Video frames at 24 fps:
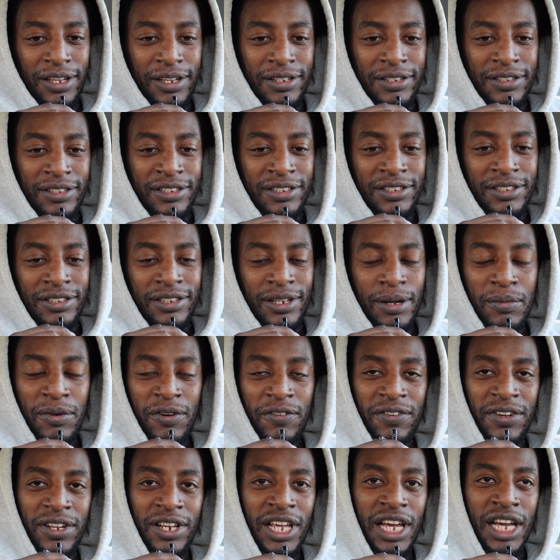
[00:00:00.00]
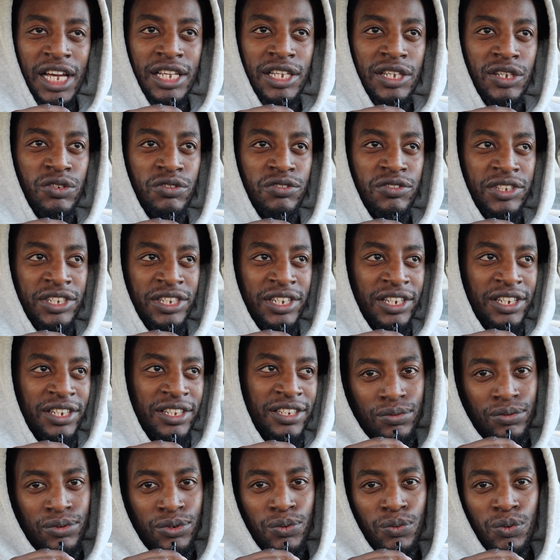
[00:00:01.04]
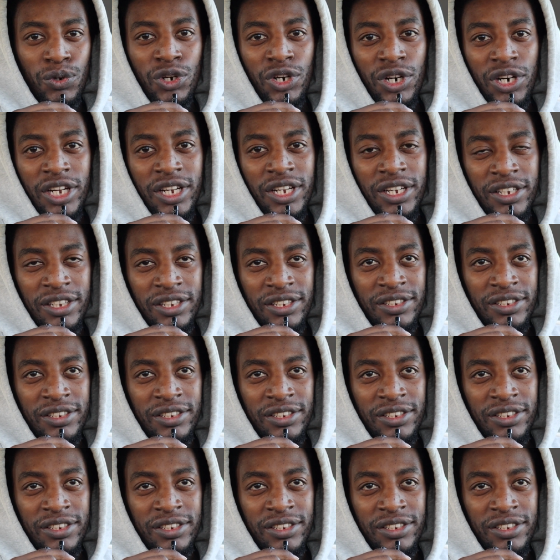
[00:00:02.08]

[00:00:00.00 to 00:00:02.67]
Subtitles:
Some of it I use it to work